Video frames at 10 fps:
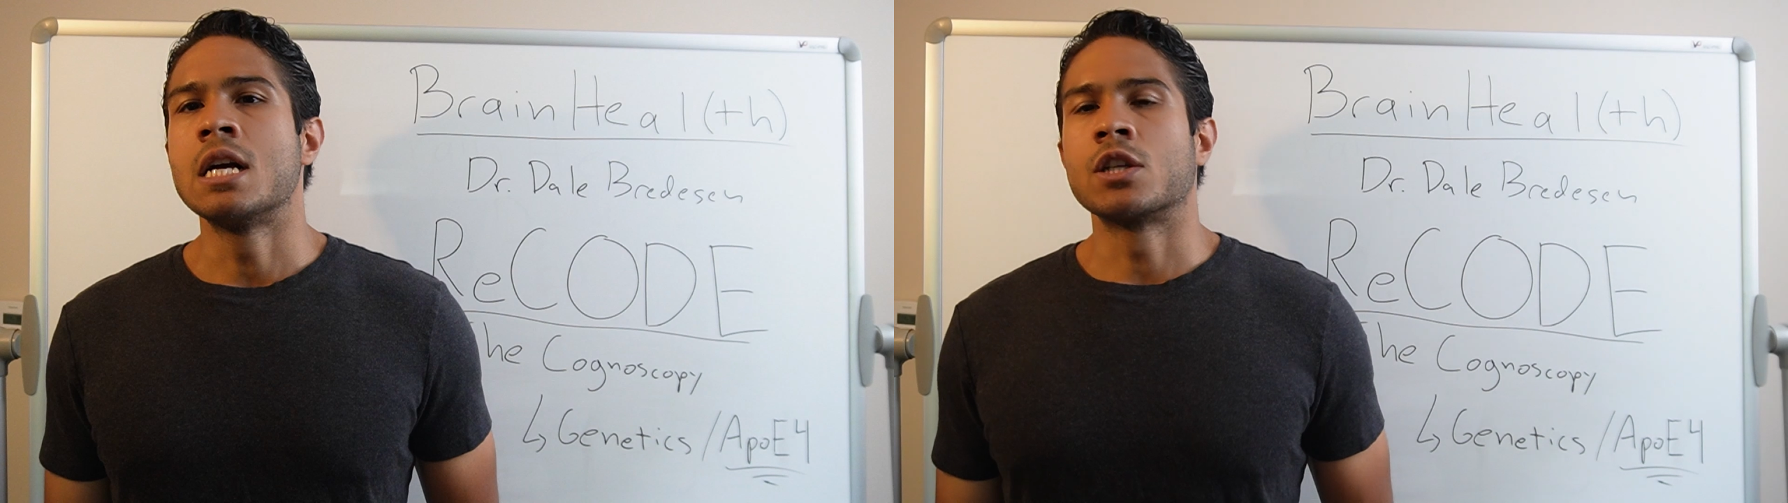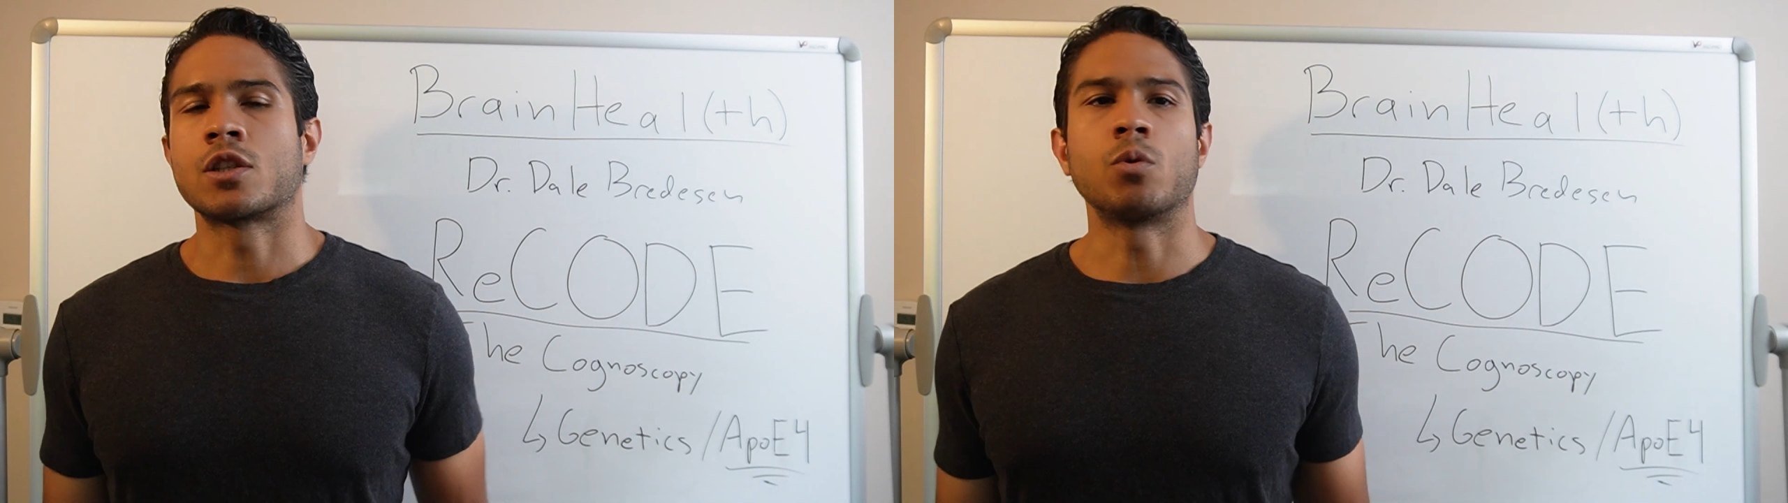
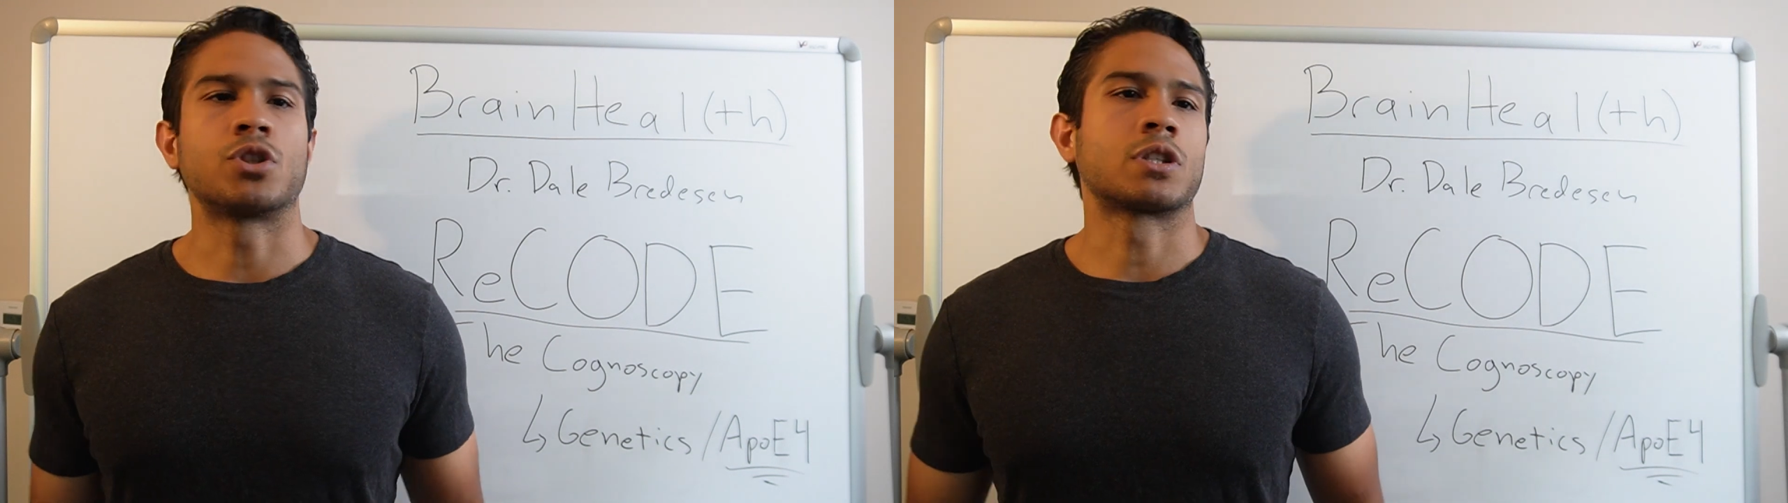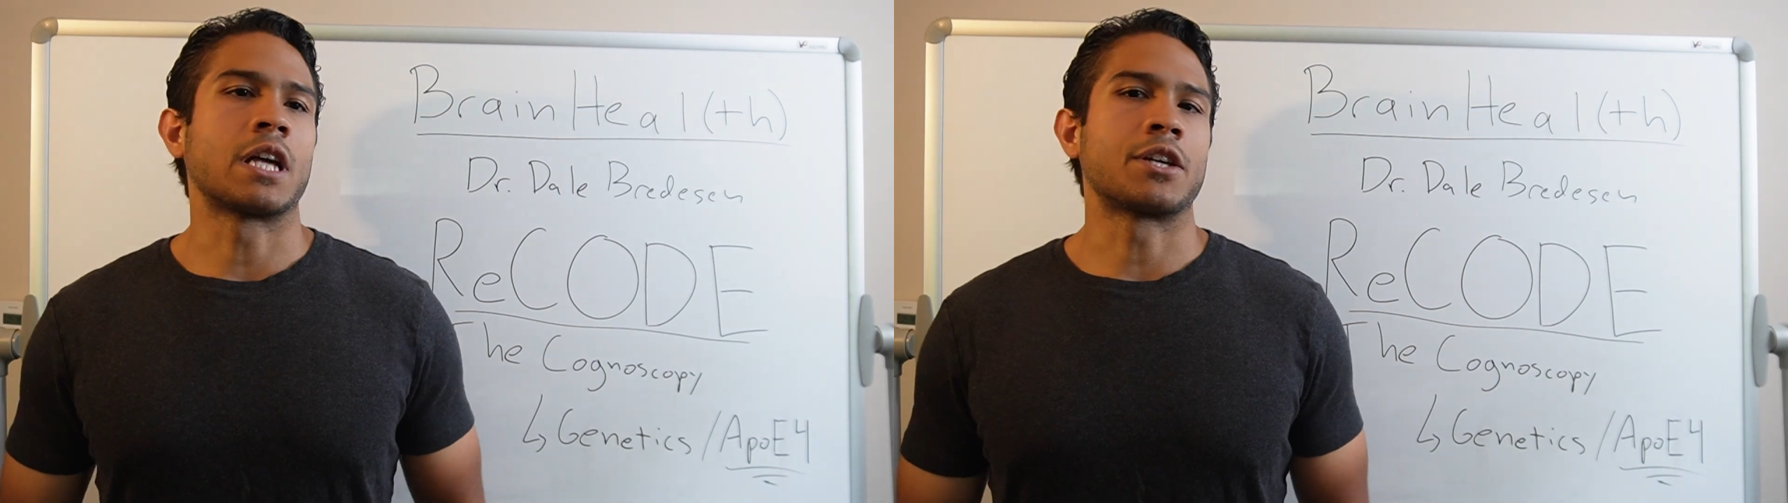someone
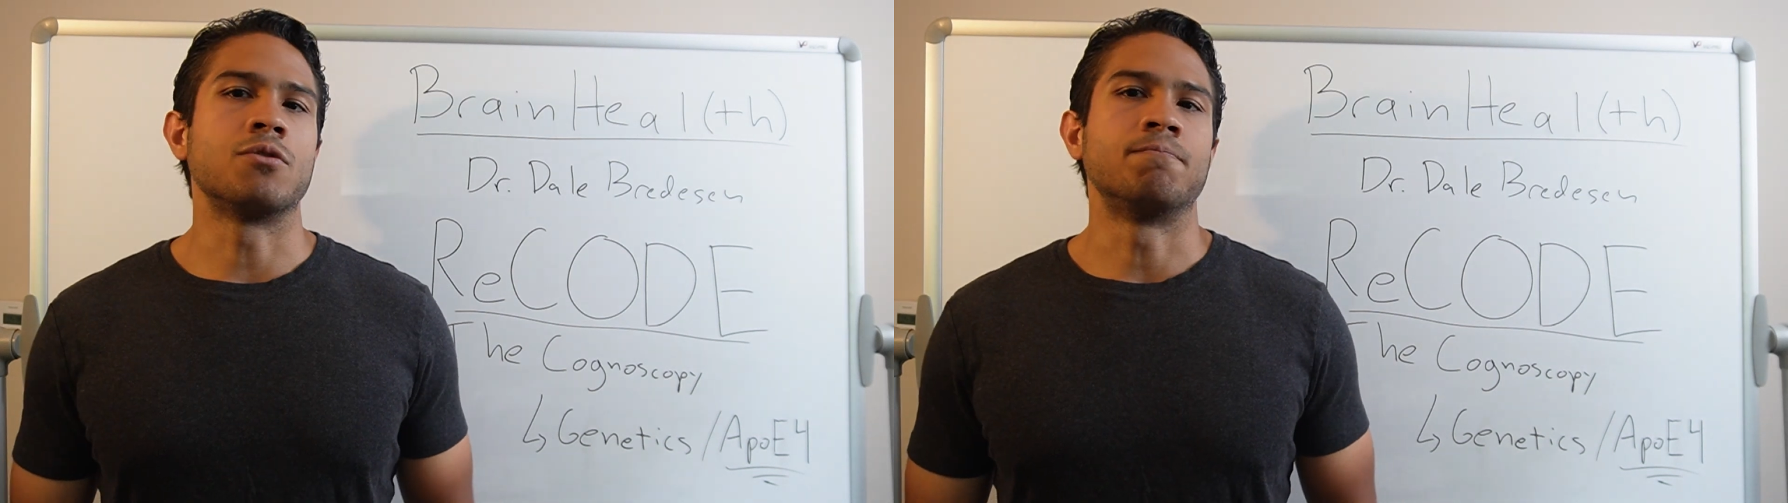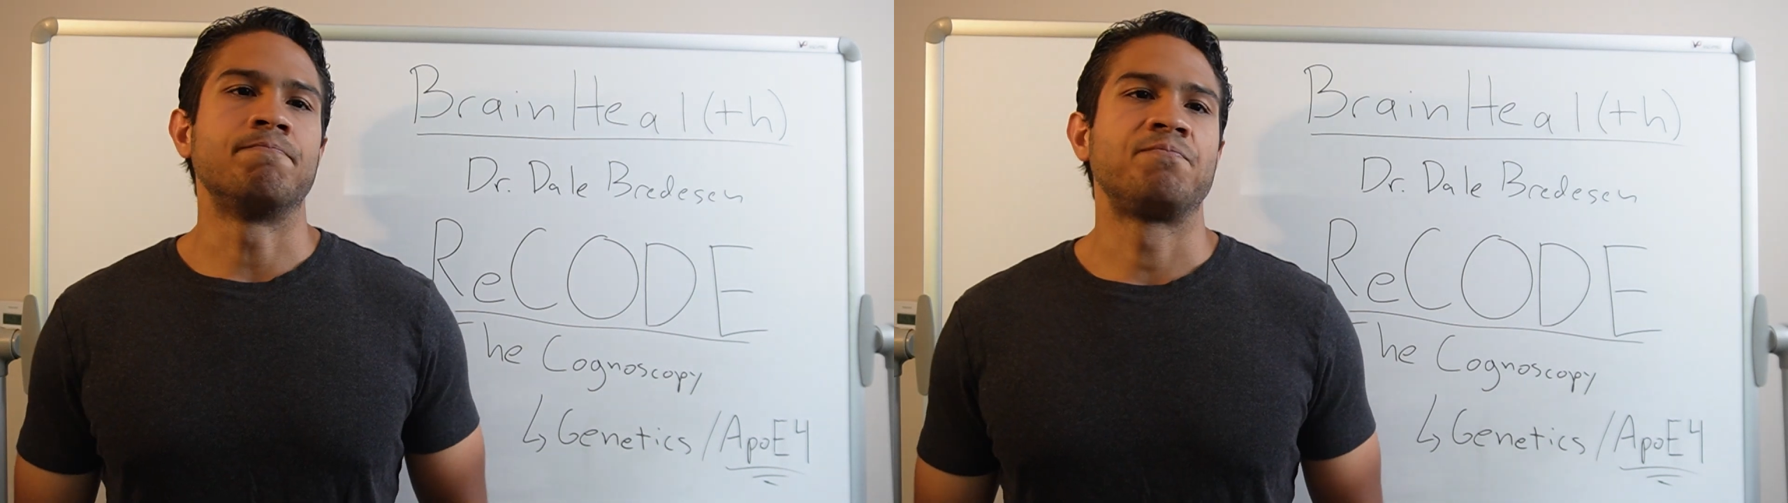just like
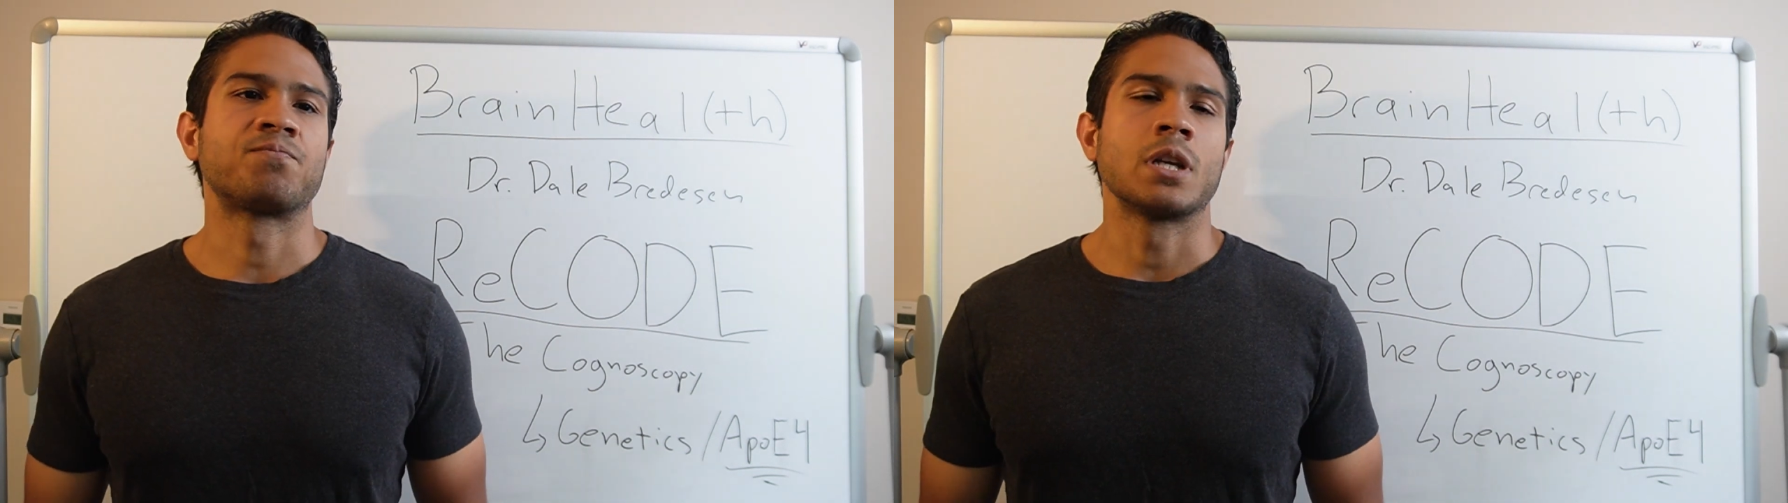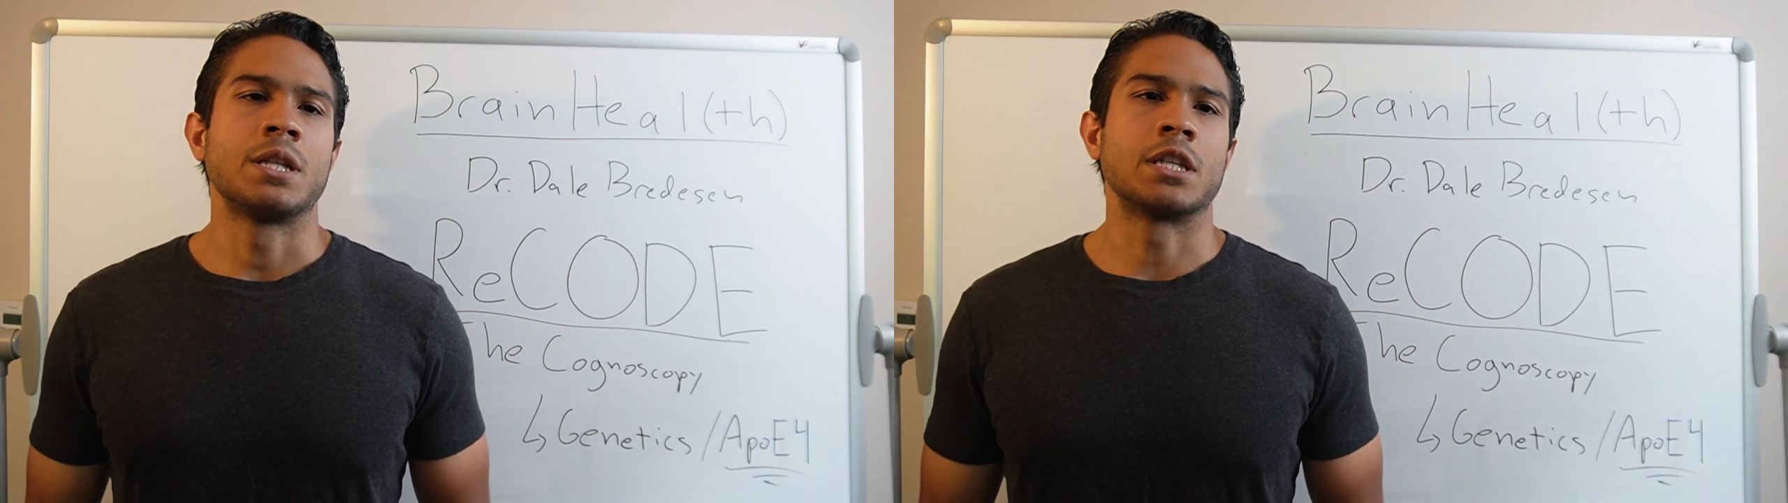you.
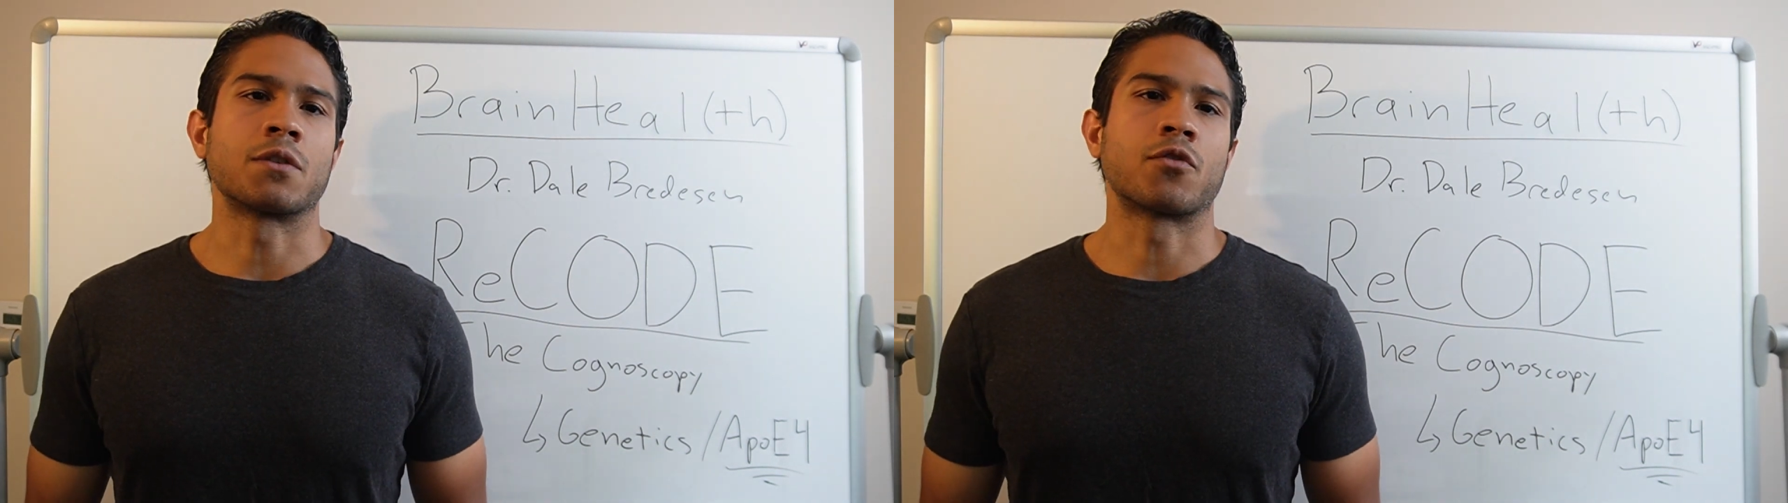This